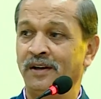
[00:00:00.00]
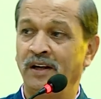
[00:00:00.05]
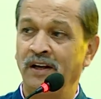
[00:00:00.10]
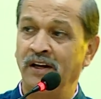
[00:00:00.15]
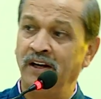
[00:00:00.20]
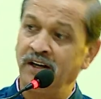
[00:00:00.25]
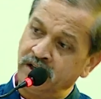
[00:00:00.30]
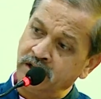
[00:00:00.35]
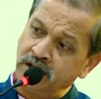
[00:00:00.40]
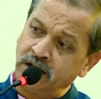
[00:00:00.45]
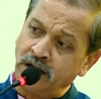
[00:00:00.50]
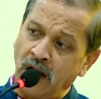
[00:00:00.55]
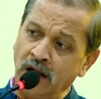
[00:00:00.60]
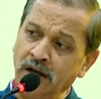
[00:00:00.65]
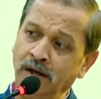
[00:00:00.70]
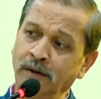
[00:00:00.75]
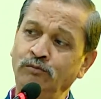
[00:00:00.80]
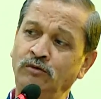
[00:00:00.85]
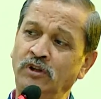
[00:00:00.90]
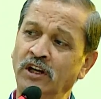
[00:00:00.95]
At
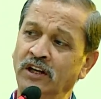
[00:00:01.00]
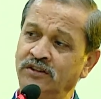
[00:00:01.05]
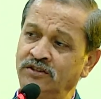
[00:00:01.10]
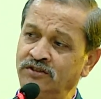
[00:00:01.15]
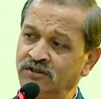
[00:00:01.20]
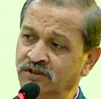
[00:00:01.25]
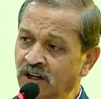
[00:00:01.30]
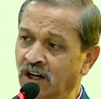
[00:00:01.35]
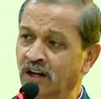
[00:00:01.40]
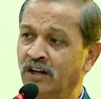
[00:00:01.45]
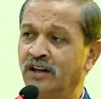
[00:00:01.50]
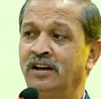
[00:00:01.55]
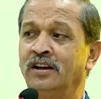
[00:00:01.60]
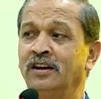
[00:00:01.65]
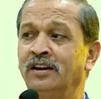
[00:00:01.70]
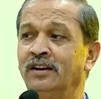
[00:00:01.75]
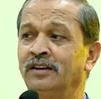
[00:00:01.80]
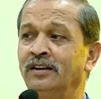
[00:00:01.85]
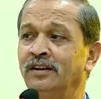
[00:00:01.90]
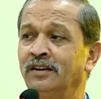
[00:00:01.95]
times they stuck
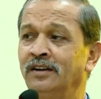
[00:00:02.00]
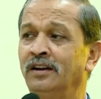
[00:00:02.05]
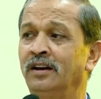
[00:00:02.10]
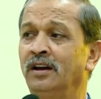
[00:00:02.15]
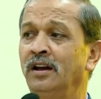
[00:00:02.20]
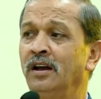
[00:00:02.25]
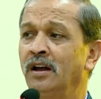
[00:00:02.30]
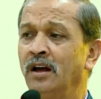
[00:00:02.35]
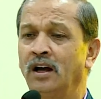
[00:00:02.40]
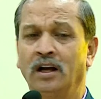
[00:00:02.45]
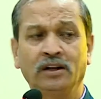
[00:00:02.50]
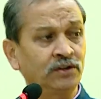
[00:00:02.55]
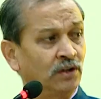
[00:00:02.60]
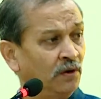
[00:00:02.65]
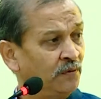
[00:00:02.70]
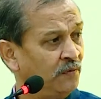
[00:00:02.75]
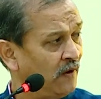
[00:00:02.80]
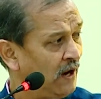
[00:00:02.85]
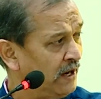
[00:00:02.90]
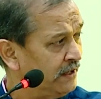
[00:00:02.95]
on the
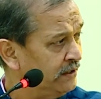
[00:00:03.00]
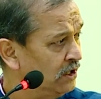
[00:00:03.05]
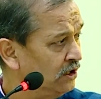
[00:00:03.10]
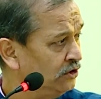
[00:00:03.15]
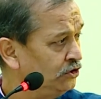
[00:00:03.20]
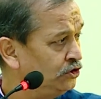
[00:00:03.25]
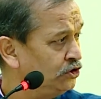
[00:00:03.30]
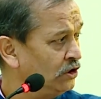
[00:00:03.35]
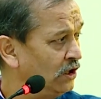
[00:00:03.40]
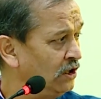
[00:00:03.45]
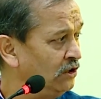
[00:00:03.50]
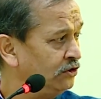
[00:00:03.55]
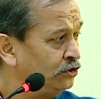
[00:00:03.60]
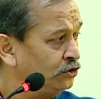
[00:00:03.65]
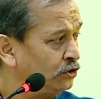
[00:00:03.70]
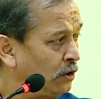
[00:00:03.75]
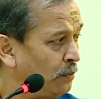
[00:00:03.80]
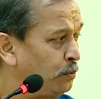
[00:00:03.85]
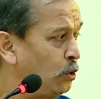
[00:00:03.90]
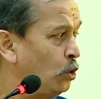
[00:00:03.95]
financial
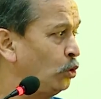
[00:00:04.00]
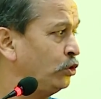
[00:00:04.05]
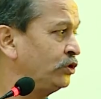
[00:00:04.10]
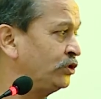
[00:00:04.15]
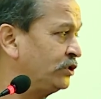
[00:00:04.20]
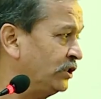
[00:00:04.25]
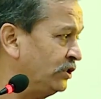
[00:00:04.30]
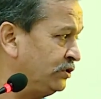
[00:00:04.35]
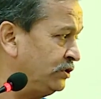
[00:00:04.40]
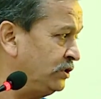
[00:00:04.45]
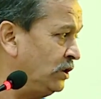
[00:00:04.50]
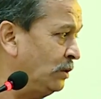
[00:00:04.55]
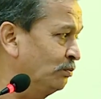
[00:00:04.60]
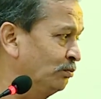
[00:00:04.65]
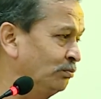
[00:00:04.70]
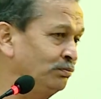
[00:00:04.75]
support system.